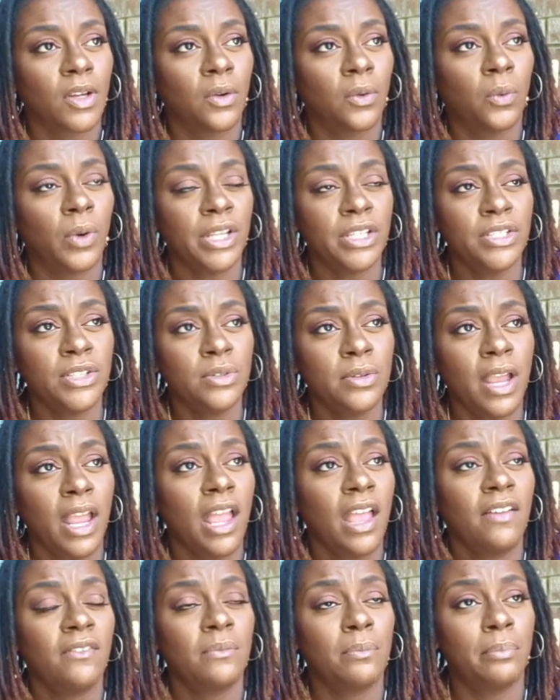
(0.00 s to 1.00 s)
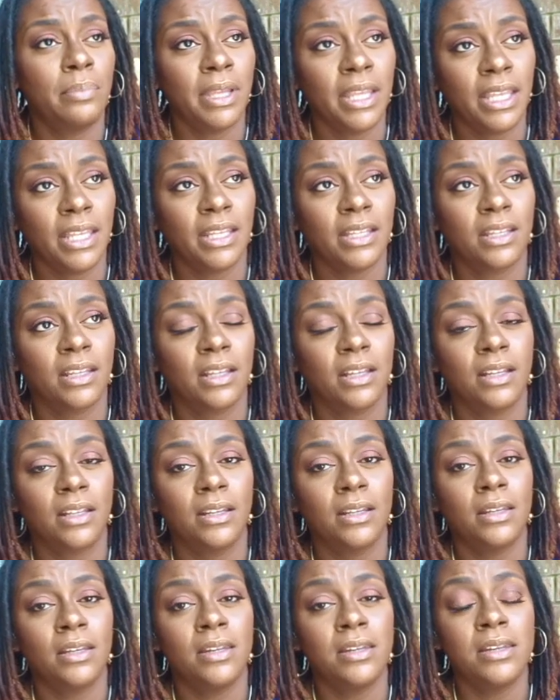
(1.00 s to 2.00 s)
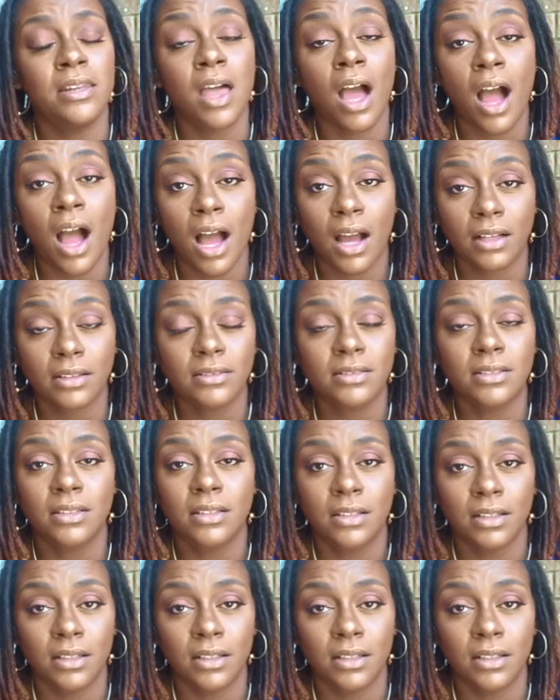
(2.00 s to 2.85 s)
when you have been knocked